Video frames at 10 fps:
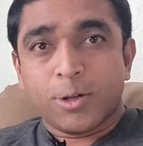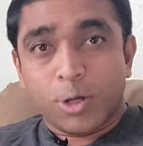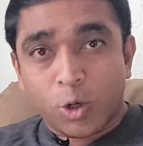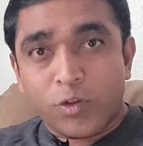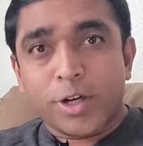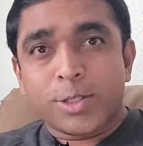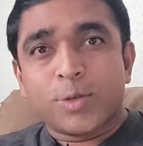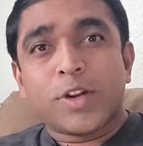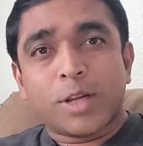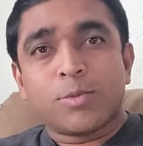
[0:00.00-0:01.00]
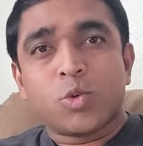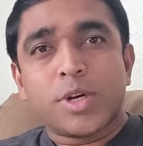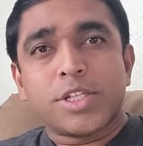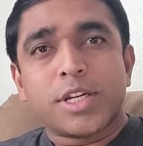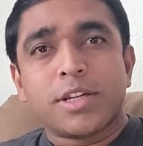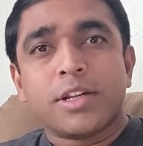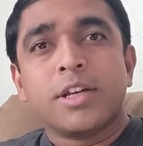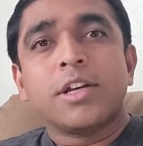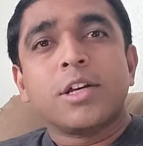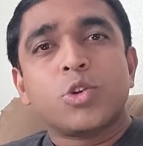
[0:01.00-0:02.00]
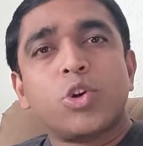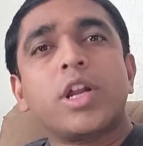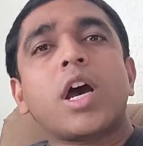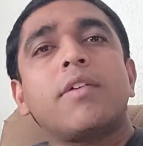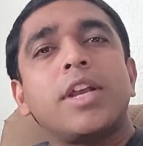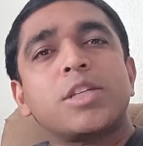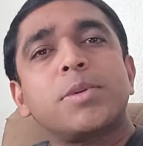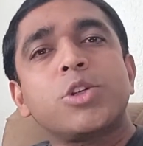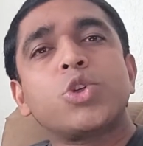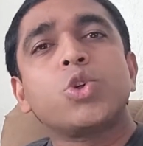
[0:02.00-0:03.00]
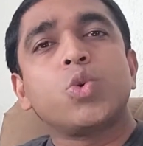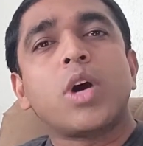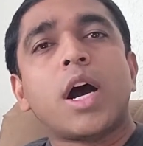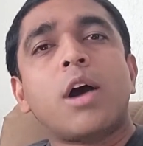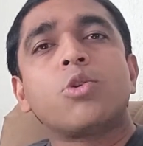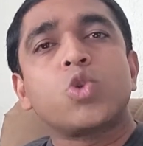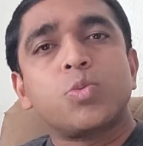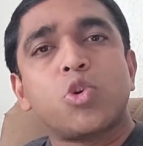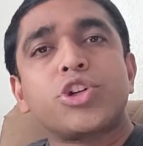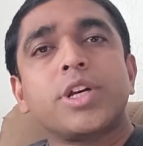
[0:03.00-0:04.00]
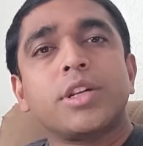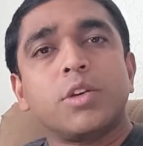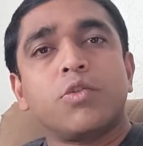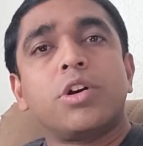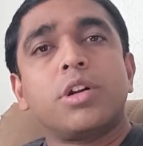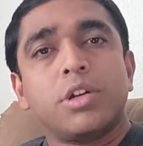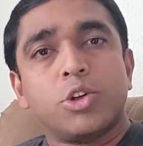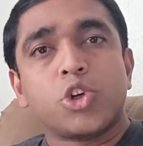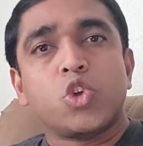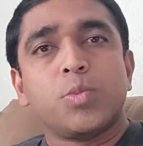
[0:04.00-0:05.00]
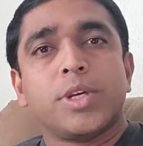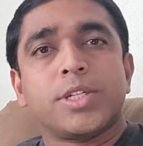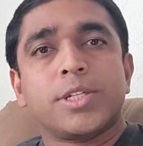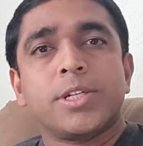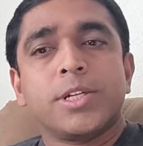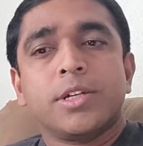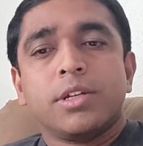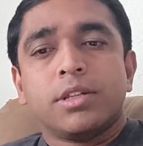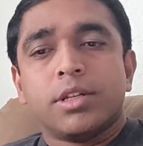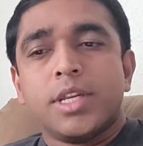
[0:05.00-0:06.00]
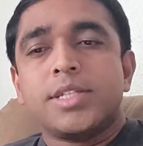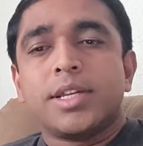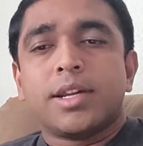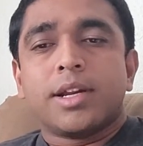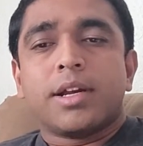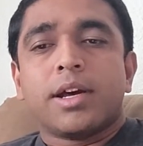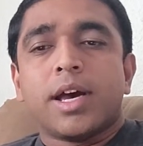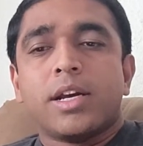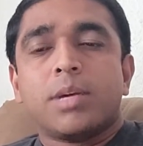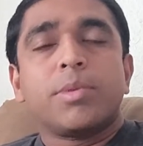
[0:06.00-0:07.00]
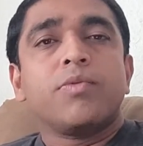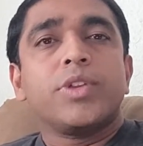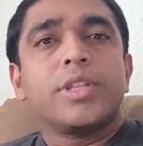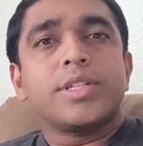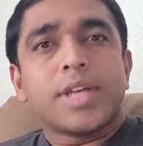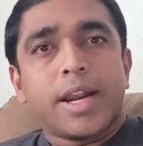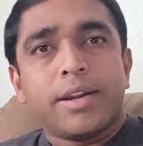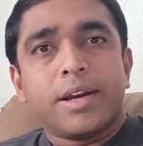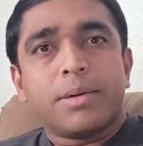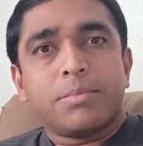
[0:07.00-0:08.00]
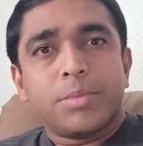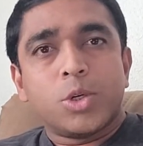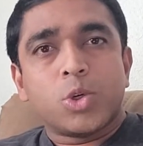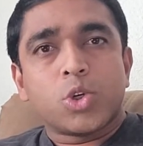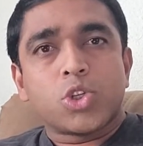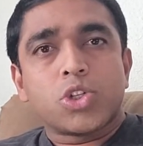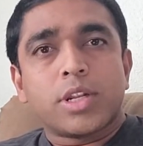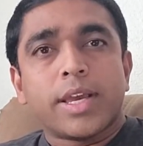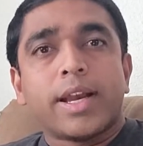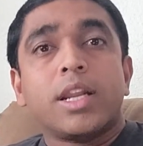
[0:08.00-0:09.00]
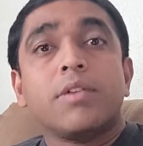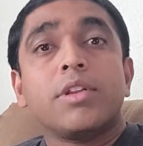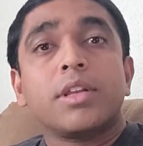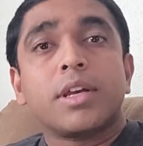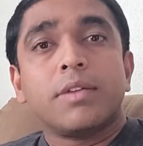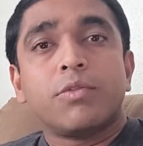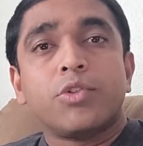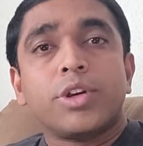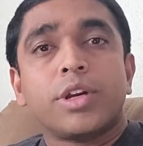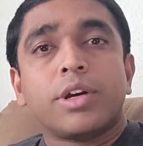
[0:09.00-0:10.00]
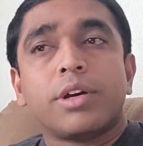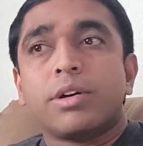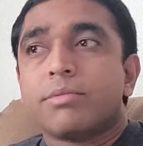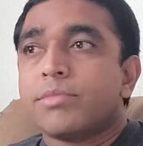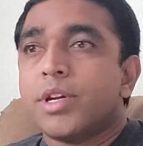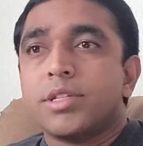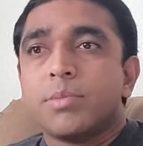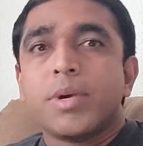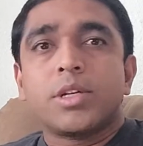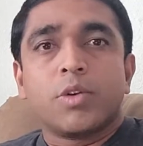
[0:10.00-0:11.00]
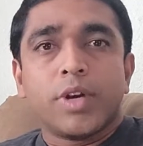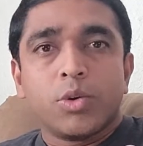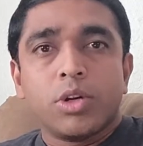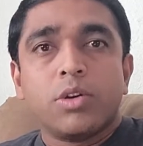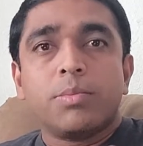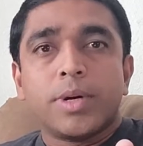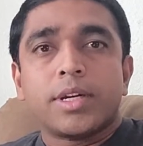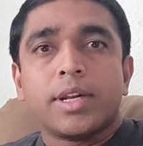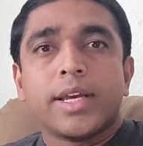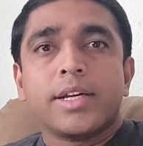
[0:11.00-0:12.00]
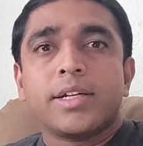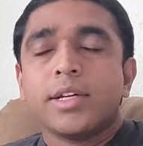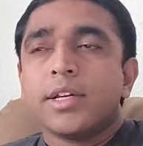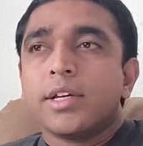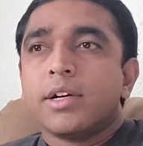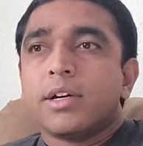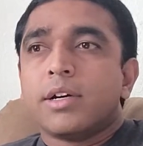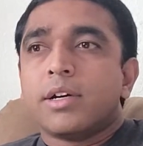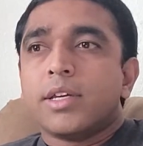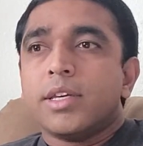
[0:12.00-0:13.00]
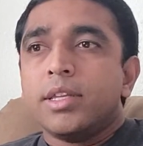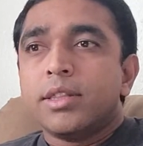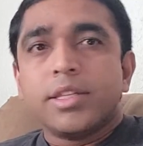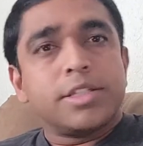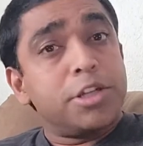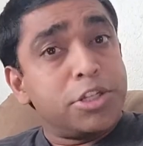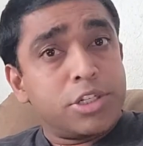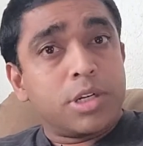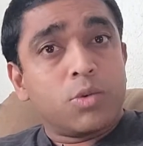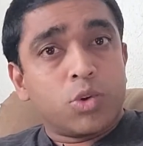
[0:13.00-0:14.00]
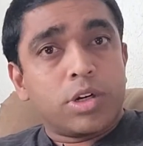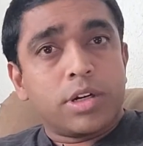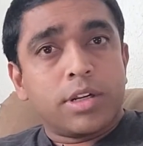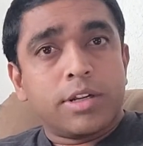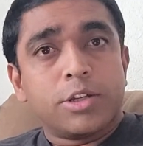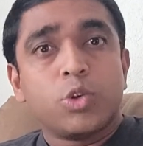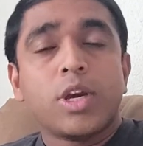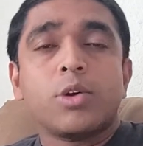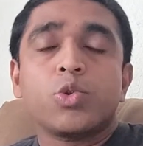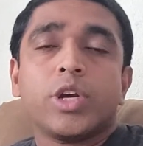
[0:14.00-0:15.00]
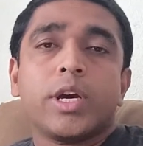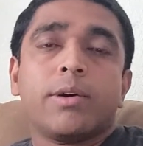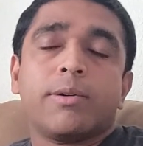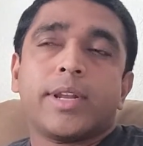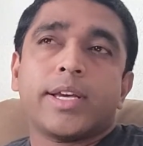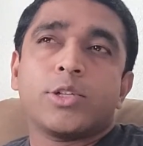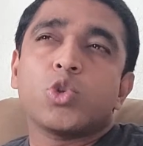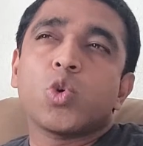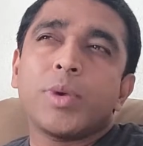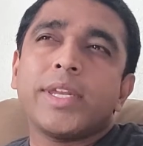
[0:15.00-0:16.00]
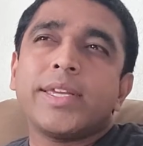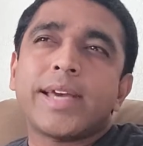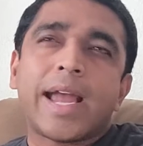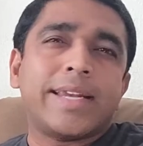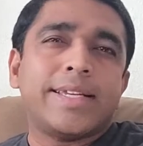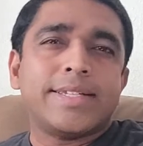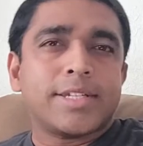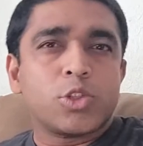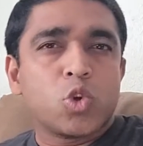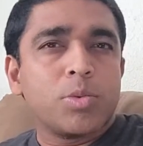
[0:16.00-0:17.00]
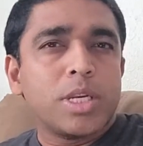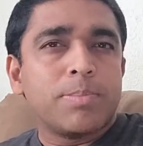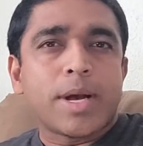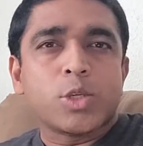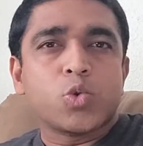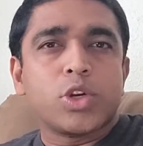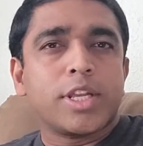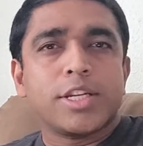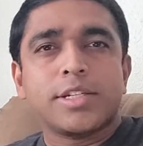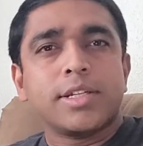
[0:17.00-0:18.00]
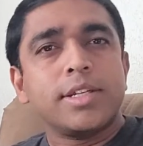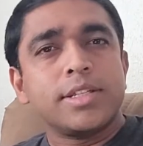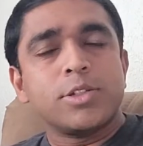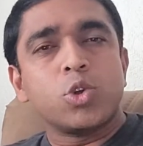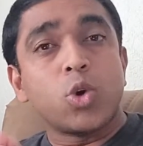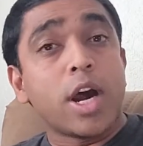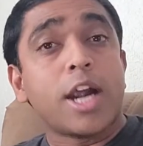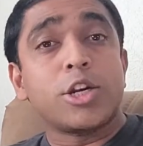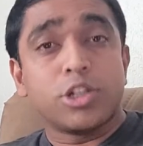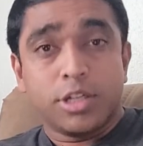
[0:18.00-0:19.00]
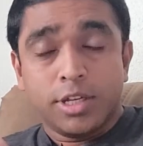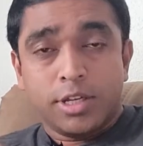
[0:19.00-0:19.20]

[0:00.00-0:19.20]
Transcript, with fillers: hello friends welcome to my channel today i will explain to you how to protect the word document the reason i come up with this idea because like i live in the california it doesn't matter where you live but like uh, in this digital world you have to have like so many ids and so many password that is so hard